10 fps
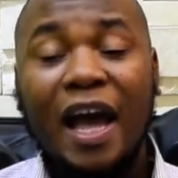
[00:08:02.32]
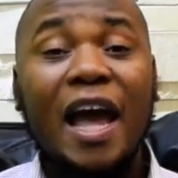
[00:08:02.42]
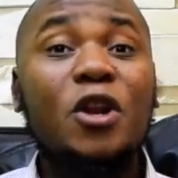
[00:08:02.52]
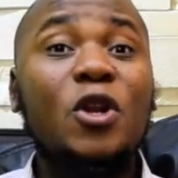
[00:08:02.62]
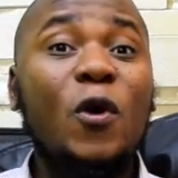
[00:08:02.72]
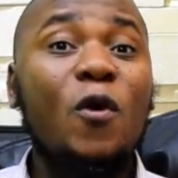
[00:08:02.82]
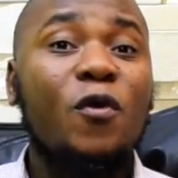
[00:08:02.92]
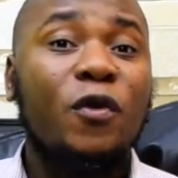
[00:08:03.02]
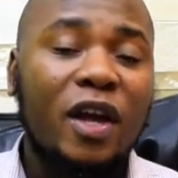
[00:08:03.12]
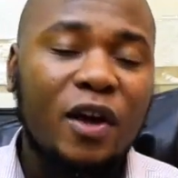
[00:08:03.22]
And
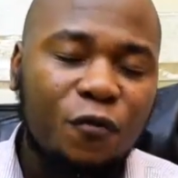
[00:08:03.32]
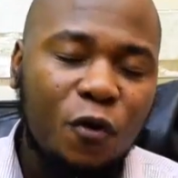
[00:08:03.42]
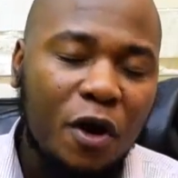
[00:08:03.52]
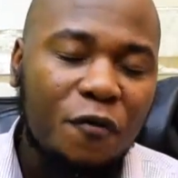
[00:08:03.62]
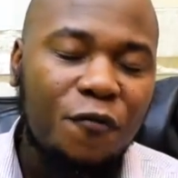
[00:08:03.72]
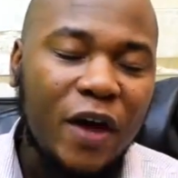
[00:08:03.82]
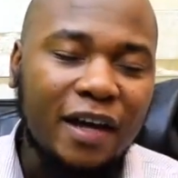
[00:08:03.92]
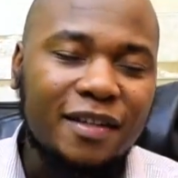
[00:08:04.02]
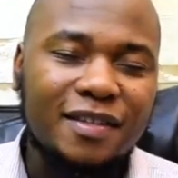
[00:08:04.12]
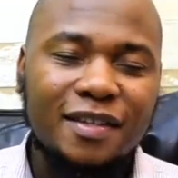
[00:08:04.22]
know for a
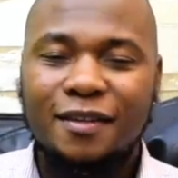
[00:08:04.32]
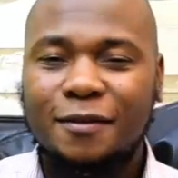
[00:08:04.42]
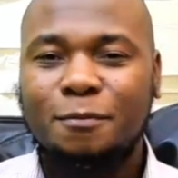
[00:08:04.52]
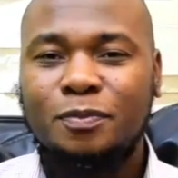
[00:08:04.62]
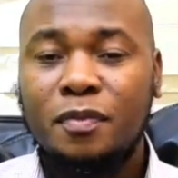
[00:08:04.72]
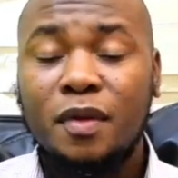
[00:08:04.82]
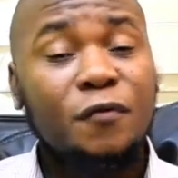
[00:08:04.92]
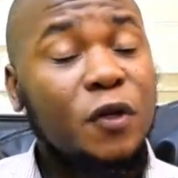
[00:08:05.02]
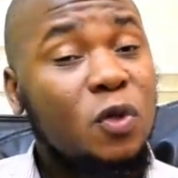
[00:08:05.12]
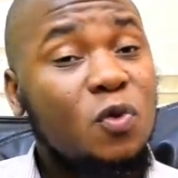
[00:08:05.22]
fact,
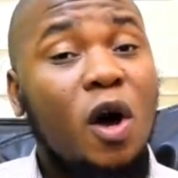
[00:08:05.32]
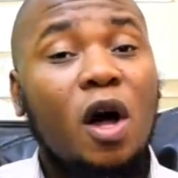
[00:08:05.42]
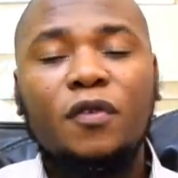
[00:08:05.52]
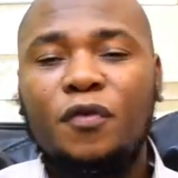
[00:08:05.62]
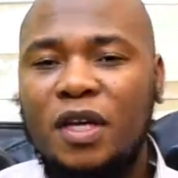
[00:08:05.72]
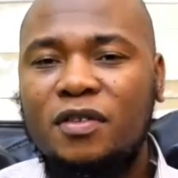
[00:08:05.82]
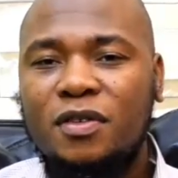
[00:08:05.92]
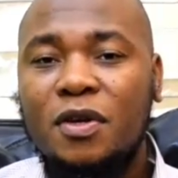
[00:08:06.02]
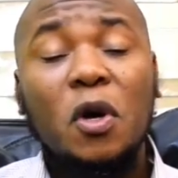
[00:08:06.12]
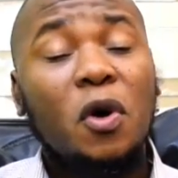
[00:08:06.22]
if you do all of
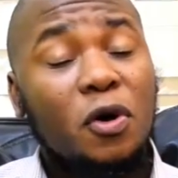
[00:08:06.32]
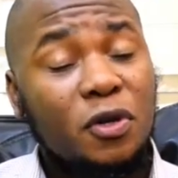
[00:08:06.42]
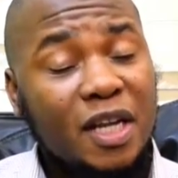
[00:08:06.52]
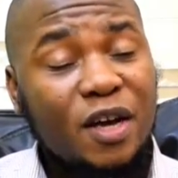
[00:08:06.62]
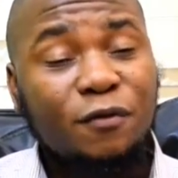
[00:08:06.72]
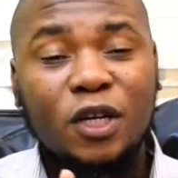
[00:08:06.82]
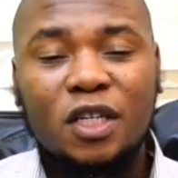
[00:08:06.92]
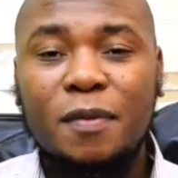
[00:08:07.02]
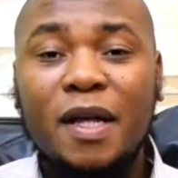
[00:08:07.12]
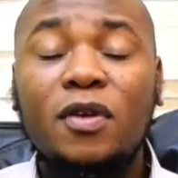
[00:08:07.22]
this on the day of
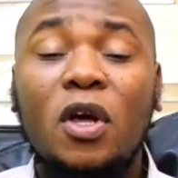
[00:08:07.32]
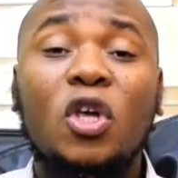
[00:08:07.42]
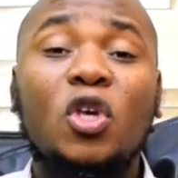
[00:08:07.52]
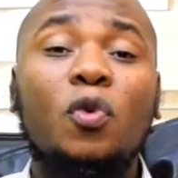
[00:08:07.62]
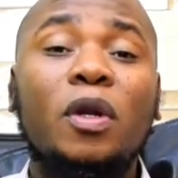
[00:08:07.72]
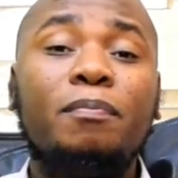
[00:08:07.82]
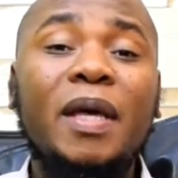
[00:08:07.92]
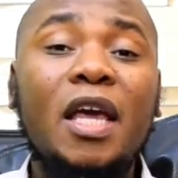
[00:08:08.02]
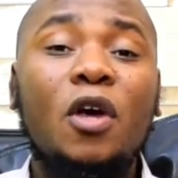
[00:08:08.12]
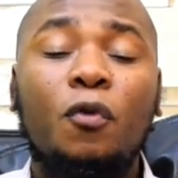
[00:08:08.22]
judgment, you will
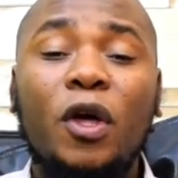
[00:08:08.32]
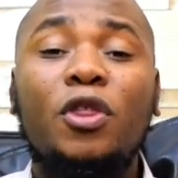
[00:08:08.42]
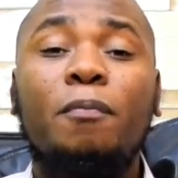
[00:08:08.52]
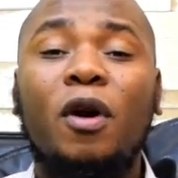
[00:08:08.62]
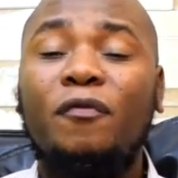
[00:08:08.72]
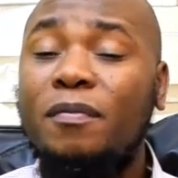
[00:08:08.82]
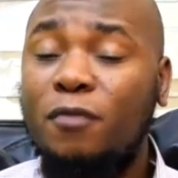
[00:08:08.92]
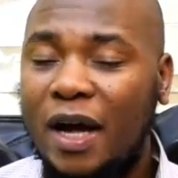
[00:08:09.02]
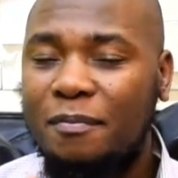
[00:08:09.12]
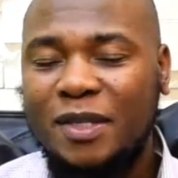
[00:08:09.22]
be with Prophet
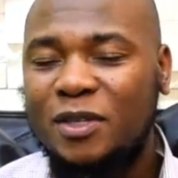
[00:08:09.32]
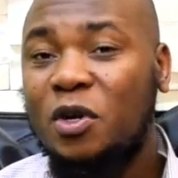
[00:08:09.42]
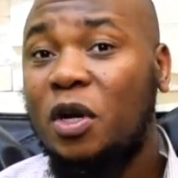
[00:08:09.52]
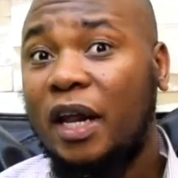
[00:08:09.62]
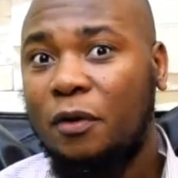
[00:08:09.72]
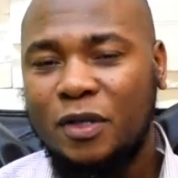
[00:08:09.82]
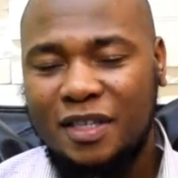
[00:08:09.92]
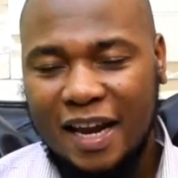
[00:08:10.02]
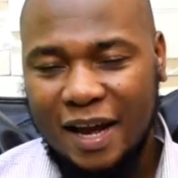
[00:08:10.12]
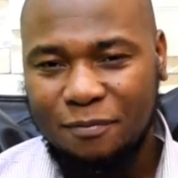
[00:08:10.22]
Muhammad sallallahu alaihi
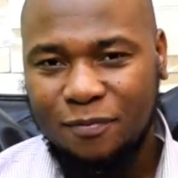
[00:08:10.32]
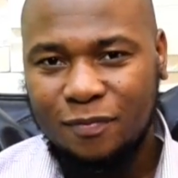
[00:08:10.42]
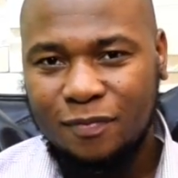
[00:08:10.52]
wasallam.